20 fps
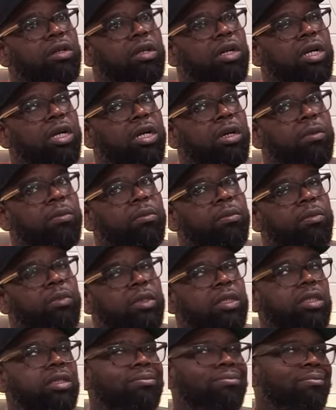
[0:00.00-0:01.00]
um,
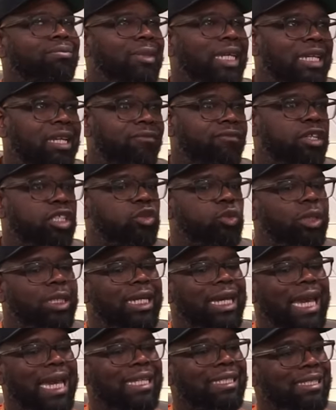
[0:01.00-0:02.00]

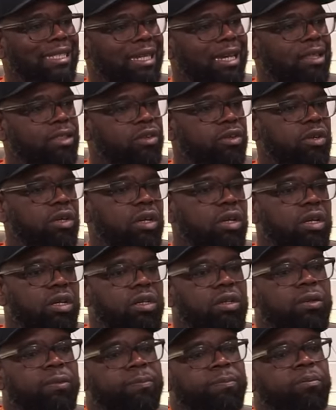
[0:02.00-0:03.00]
individually and together.
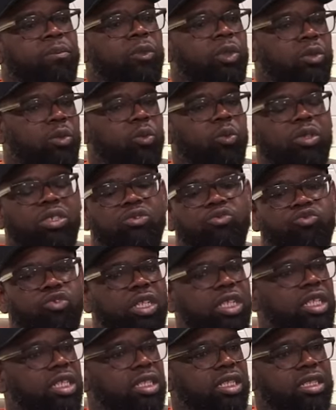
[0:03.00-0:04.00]
Yes. Was
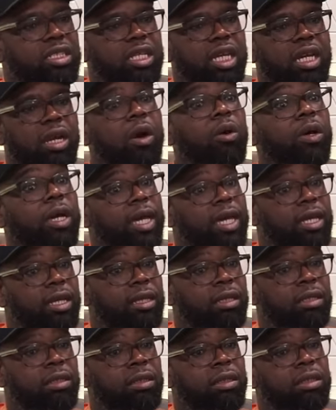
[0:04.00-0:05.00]
really just like okay,
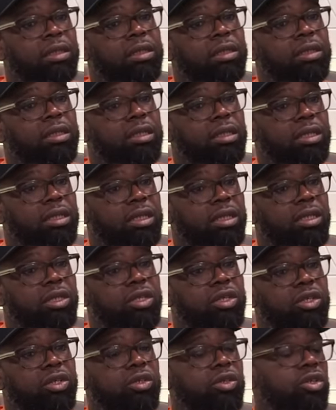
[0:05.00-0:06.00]

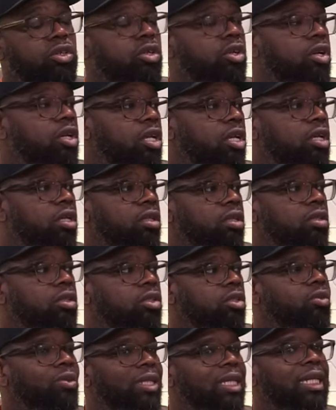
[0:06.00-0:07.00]
you you're gonna
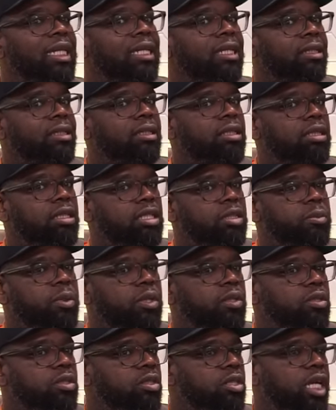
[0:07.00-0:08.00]
you need this
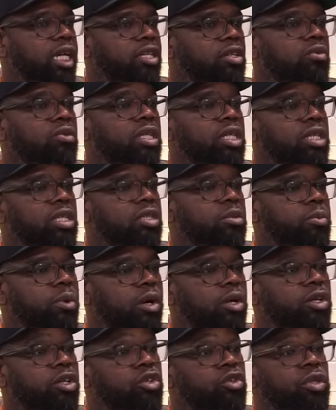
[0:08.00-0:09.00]
person, like you need this
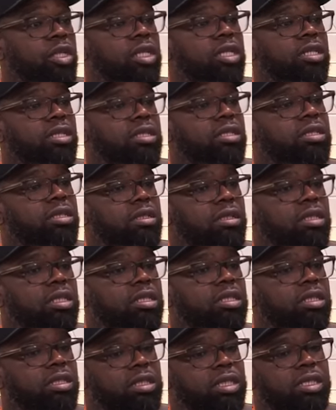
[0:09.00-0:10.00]
partner, you need this
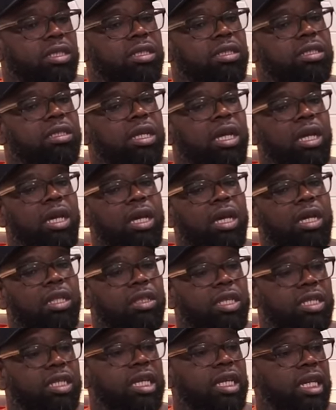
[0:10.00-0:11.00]
this this
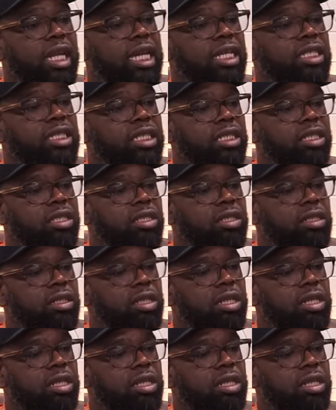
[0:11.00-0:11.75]
this connection,